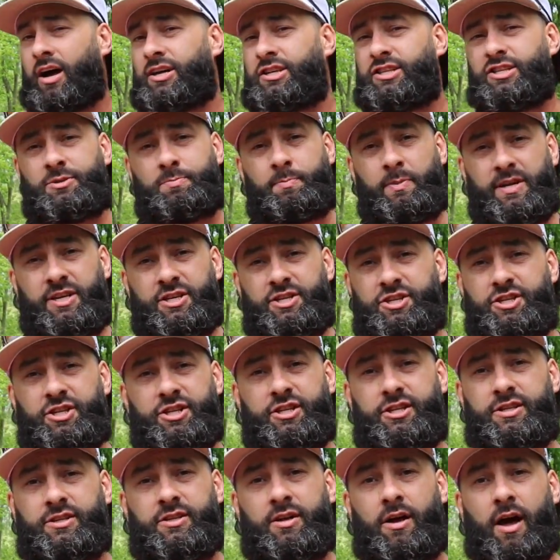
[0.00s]

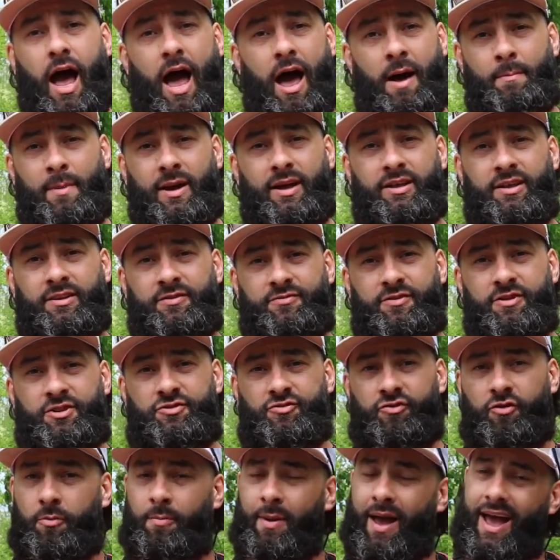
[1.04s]
Species, I mainly fish
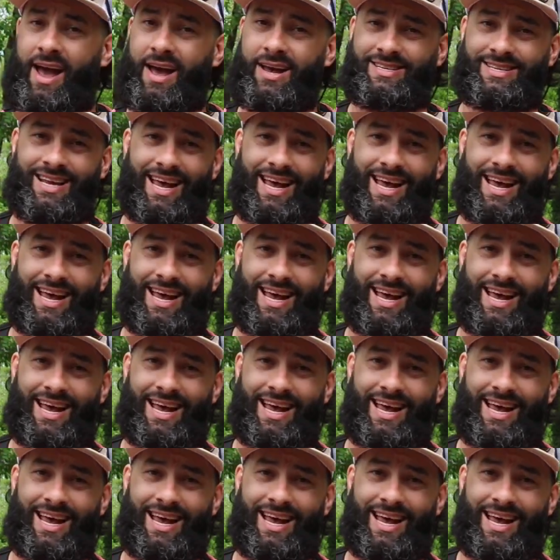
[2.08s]
for bass.